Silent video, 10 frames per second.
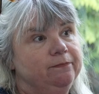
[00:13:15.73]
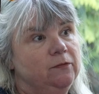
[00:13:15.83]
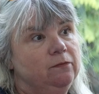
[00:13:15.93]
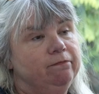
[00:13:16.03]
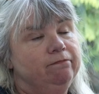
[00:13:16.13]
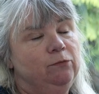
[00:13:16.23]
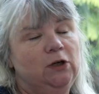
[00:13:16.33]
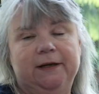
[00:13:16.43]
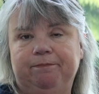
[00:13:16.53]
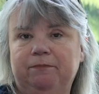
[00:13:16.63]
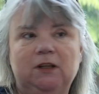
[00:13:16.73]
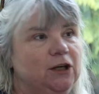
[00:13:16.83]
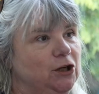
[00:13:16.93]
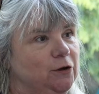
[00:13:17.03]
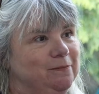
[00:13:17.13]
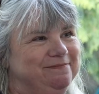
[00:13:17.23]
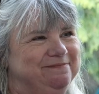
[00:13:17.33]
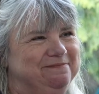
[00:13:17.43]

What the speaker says: Yep. Brilliant. Thank you. Okay.